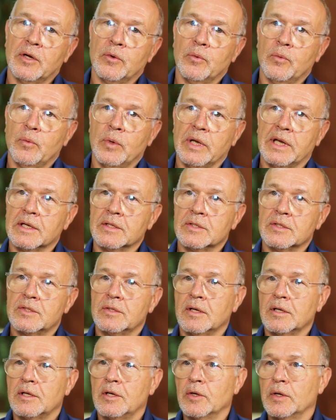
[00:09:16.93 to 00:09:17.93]
we can
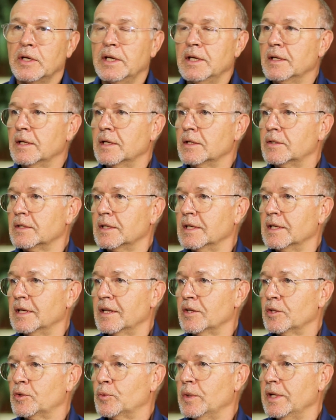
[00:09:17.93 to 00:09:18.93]
start looking at
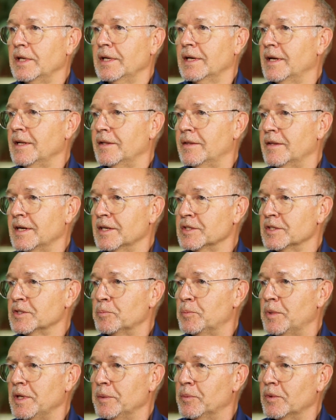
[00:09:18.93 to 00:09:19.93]
another
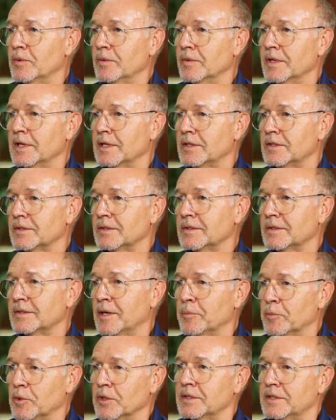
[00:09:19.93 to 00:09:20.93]
28,000 people that
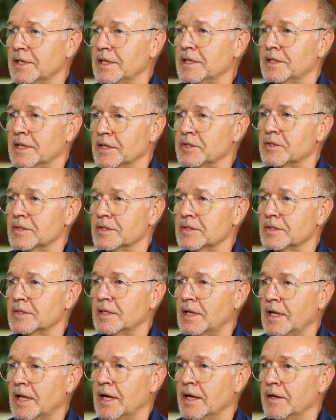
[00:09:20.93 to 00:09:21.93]
Del Monte touches
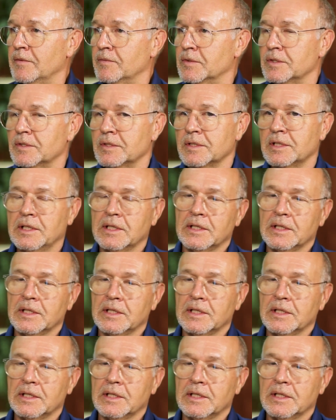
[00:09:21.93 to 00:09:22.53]
the lives,